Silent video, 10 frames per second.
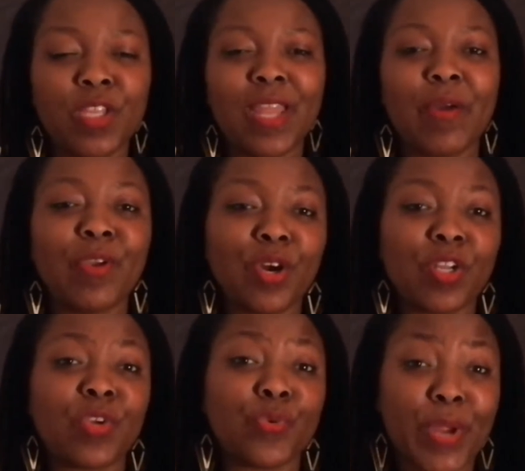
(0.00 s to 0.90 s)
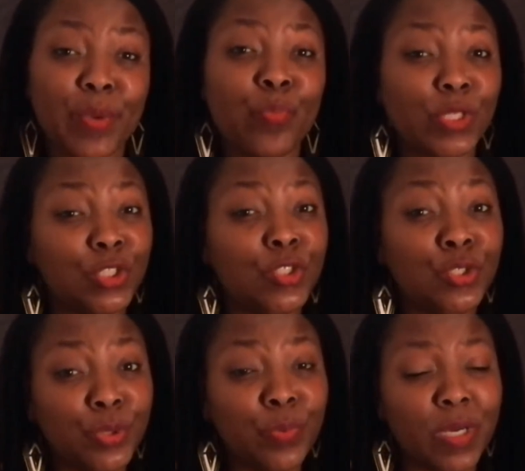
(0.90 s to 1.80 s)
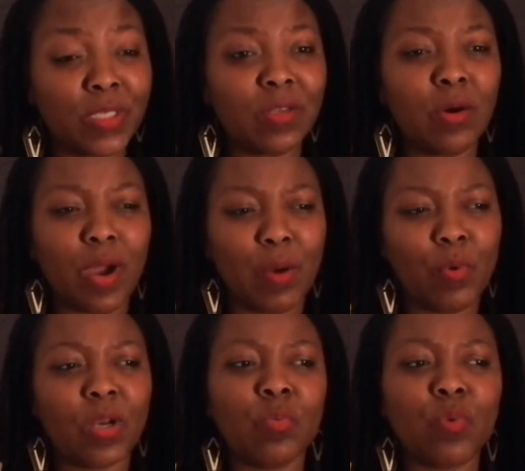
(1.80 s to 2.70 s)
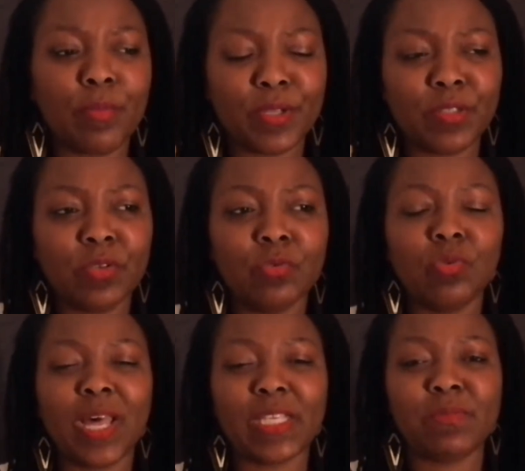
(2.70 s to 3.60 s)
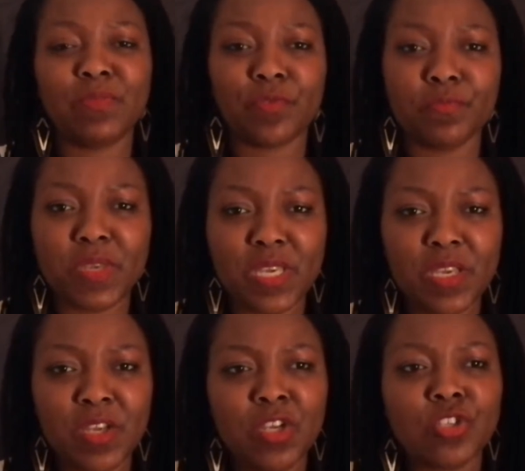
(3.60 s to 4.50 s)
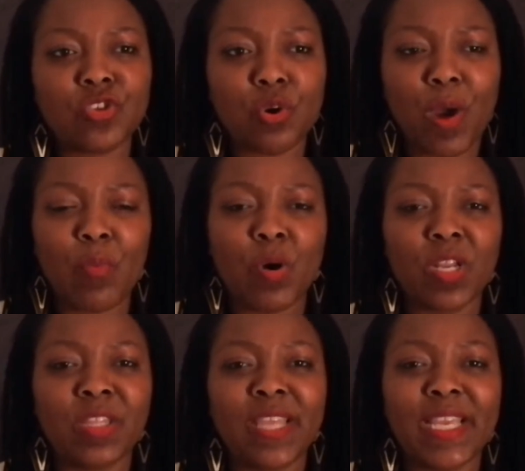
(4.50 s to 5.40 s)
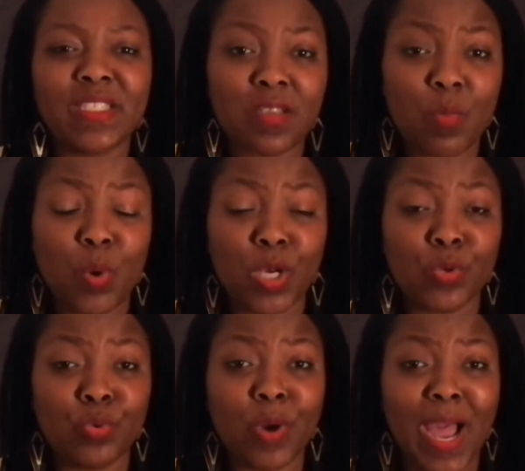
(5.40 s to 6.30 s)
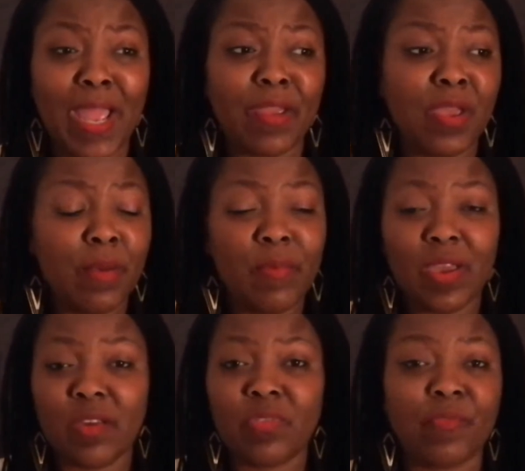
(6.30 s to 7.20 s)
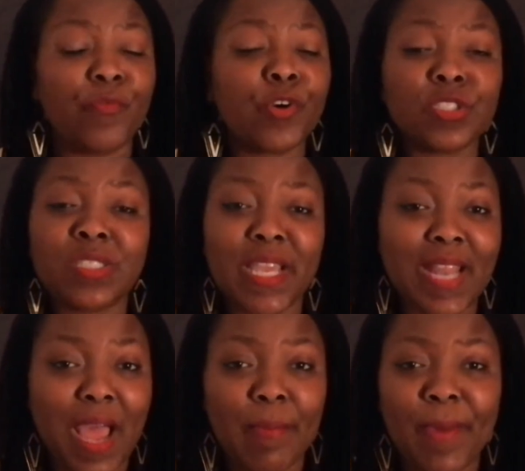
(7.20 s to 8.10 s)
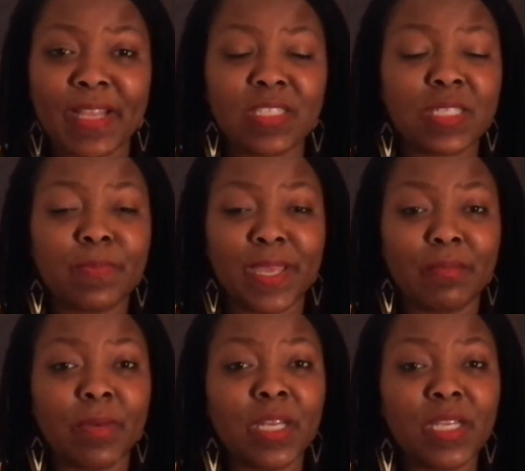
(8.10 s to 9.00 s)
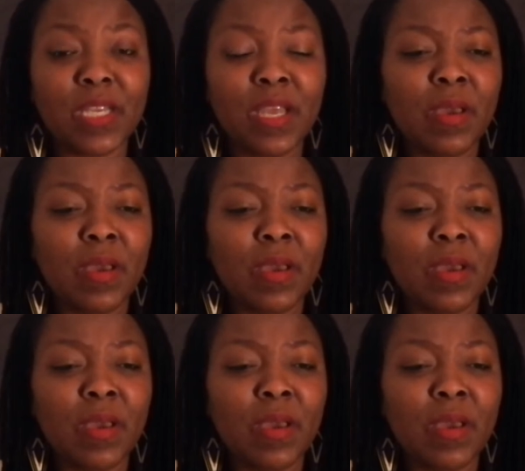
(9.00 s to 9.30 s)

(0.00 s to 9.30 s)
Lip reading: Now you're going to create what you do want. No, I want a woman who likes me for me. So I want to date someone who the first date I might spend money,